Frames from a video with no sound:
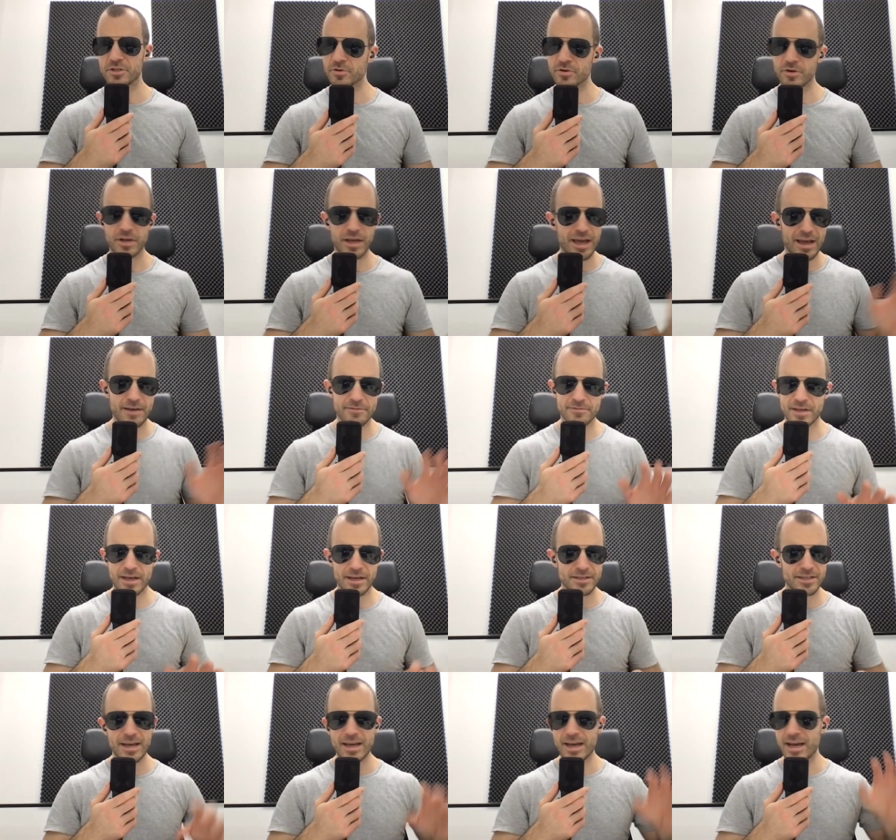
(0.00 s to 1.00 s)
you're going to have
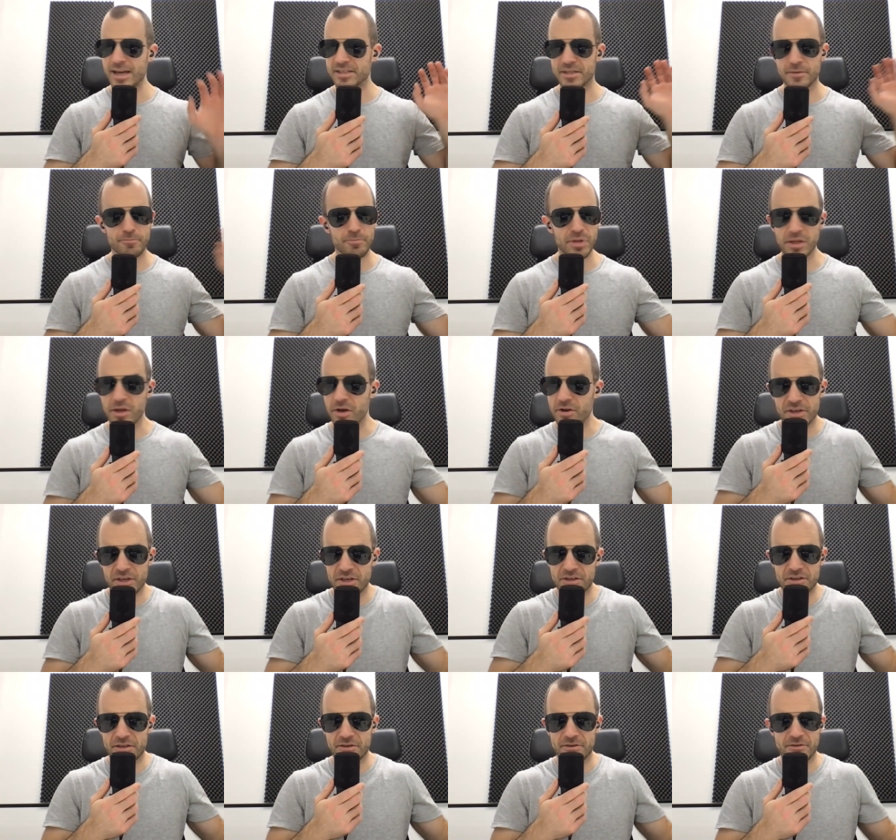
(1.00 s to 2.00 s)
that as a
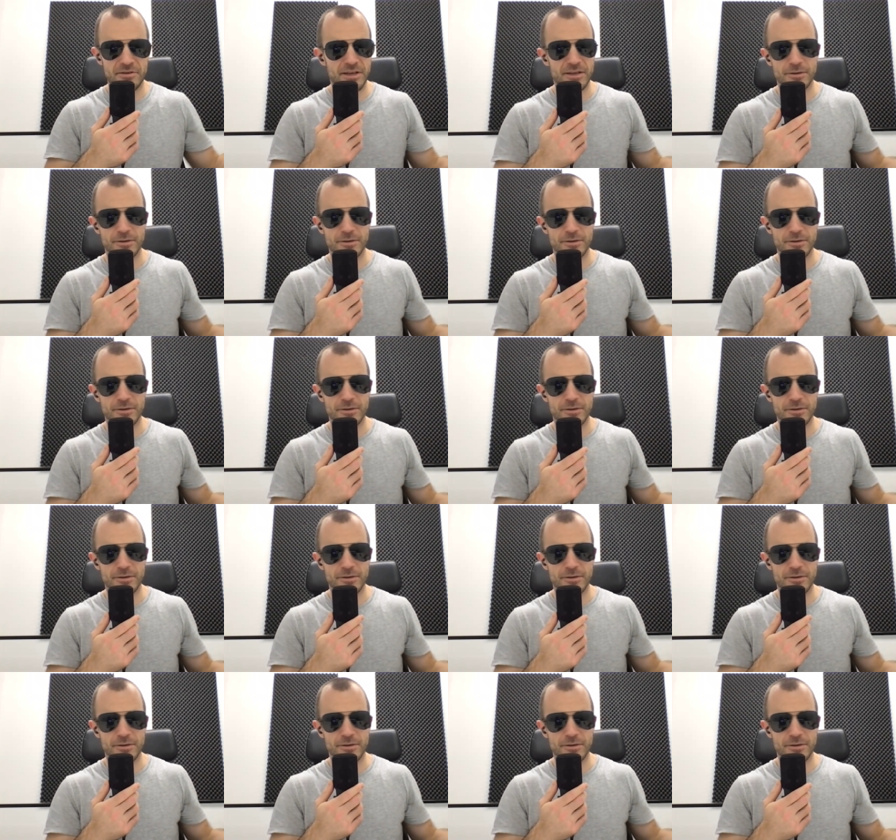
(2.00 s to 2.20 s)
plugin in,